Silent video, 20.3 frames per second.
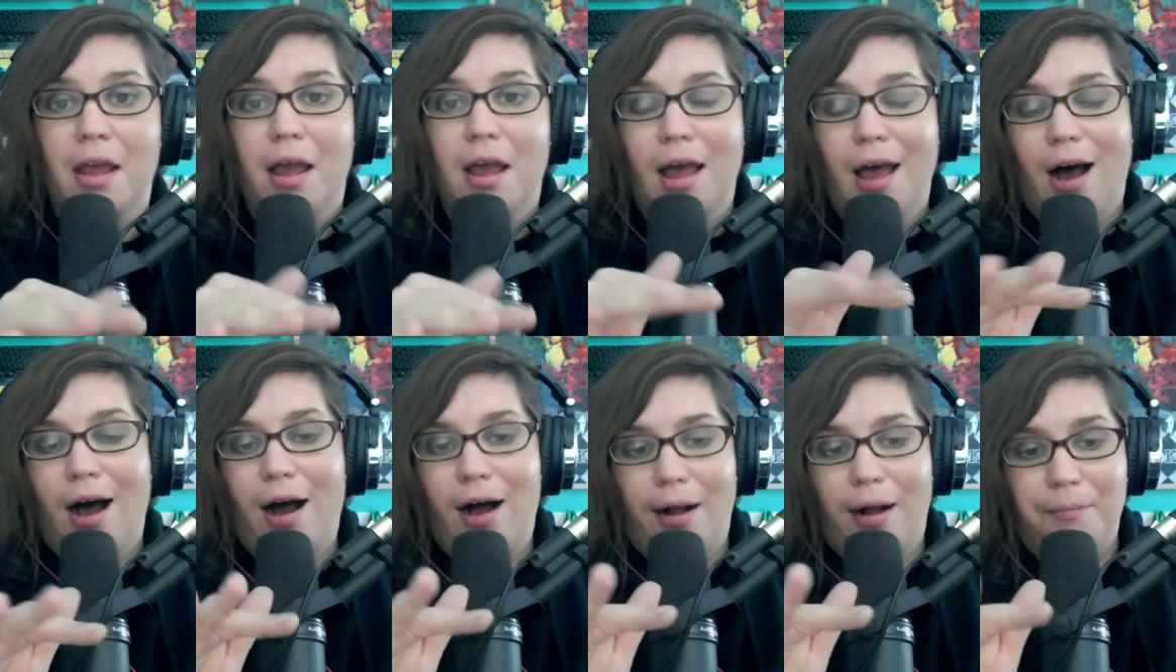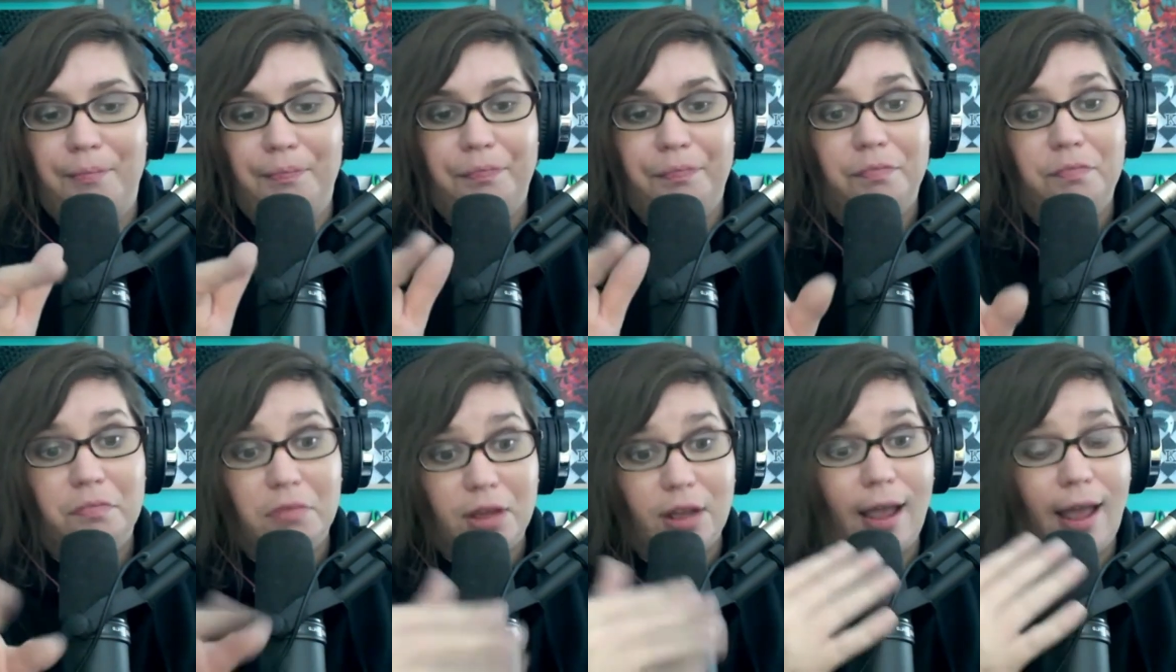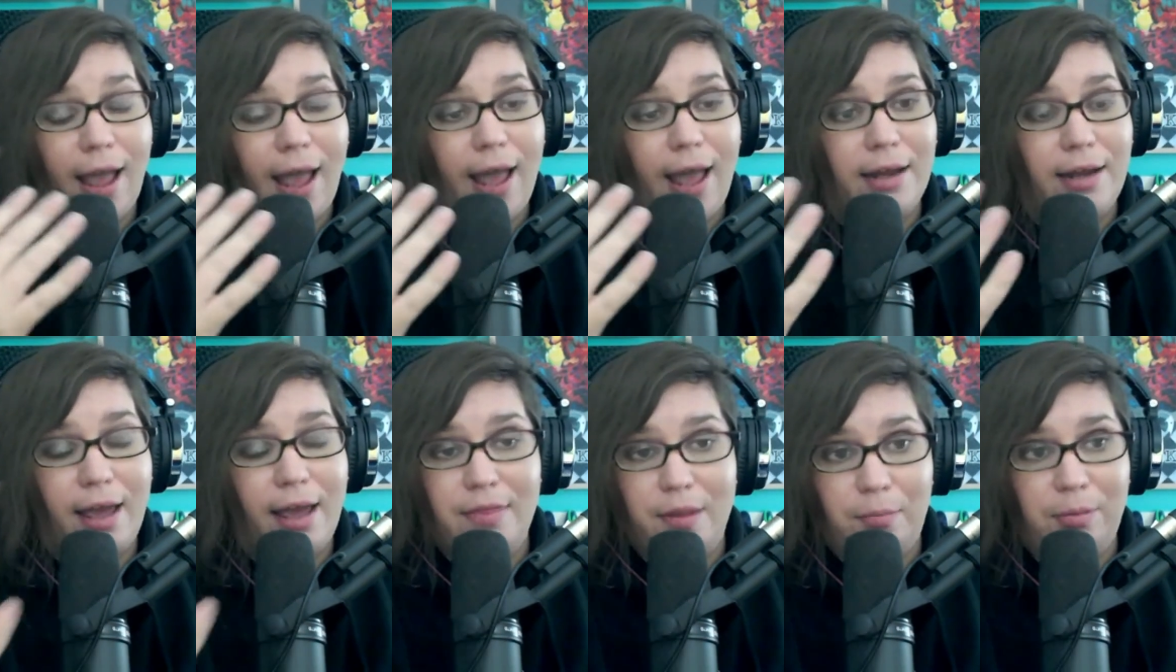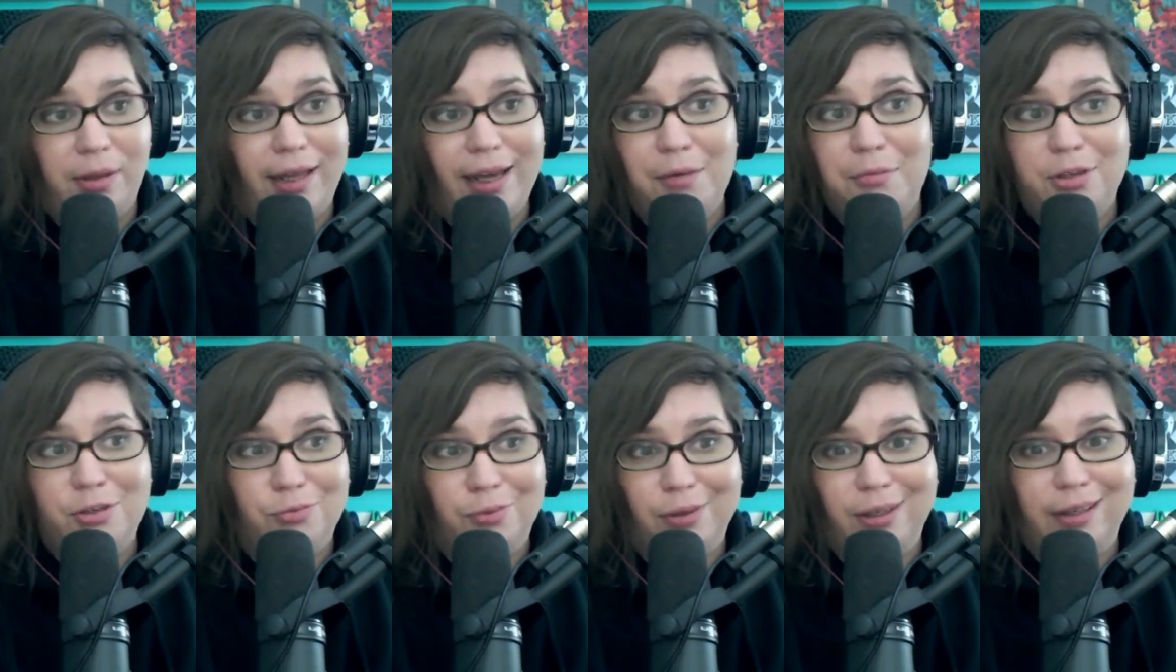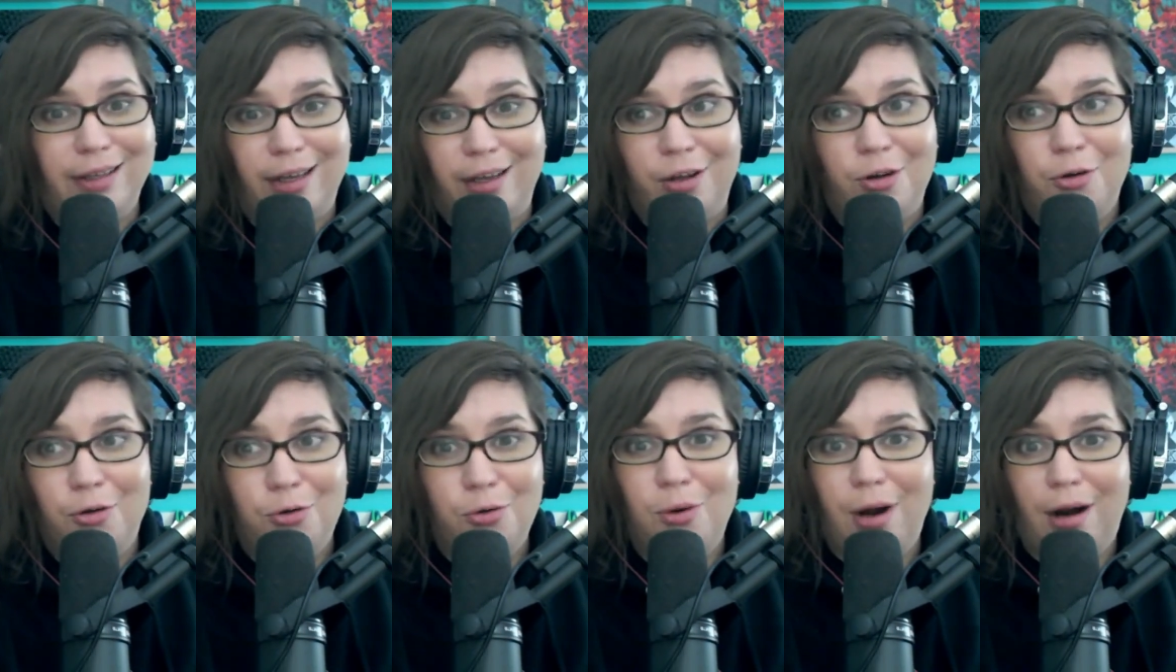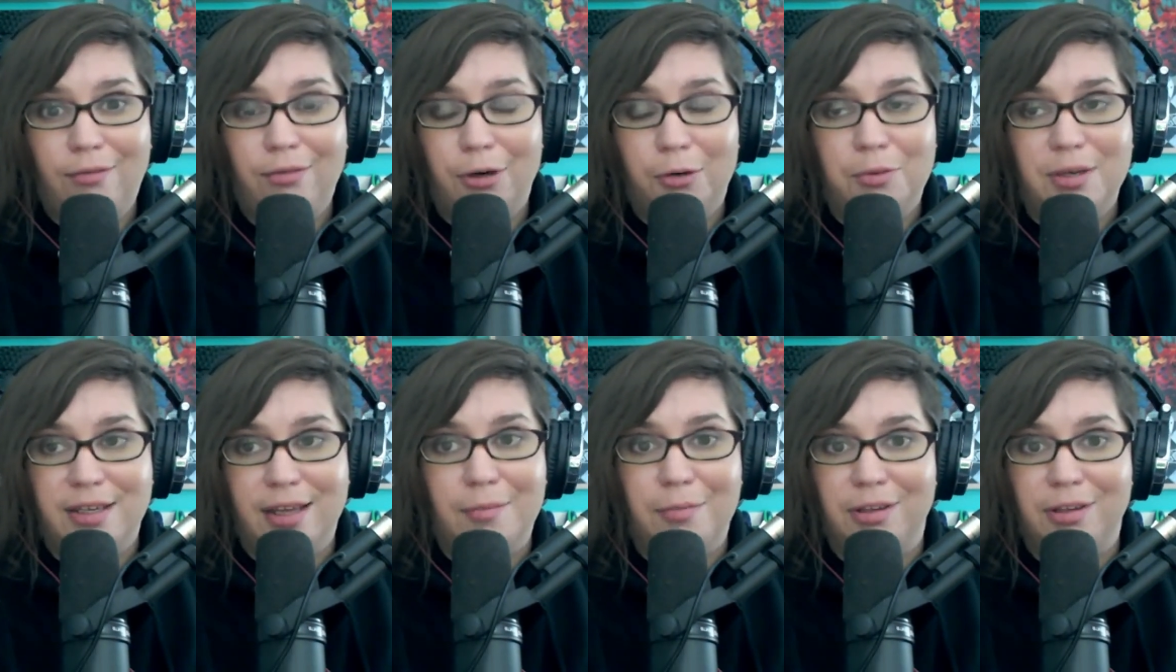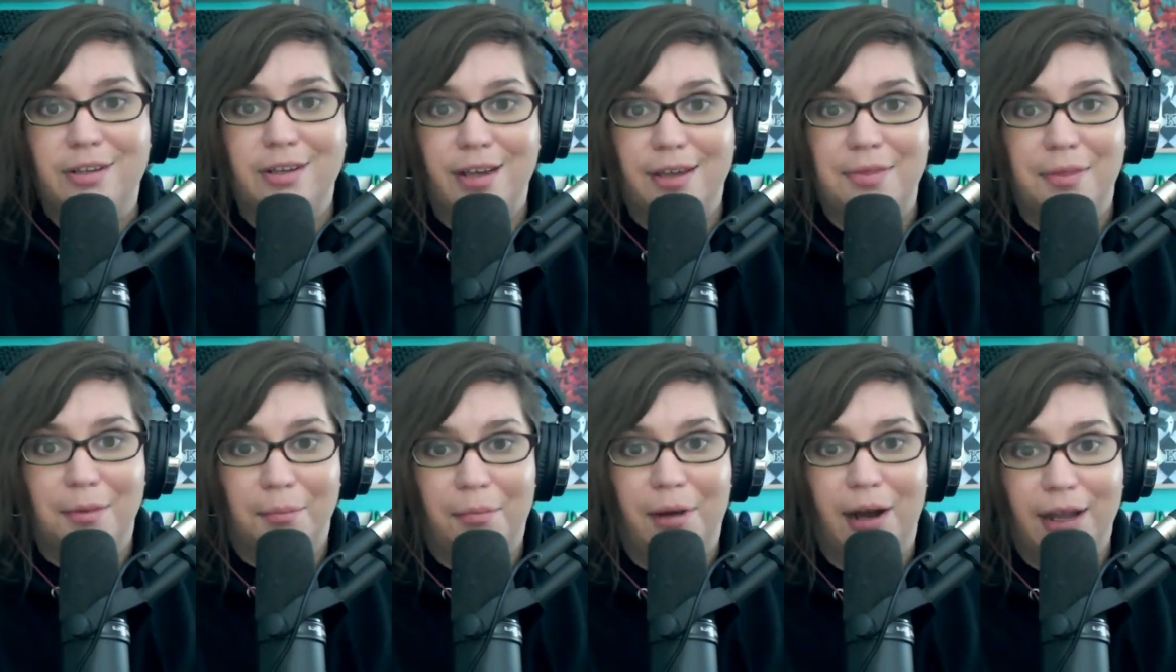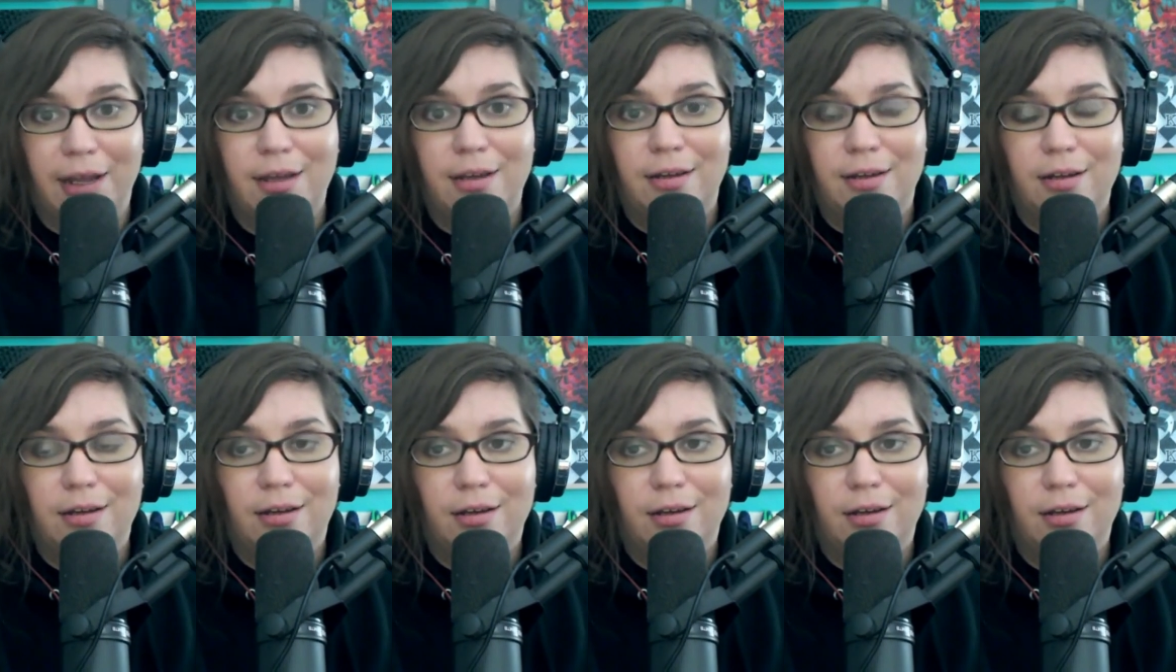And the plan was really whoever was able to get the mic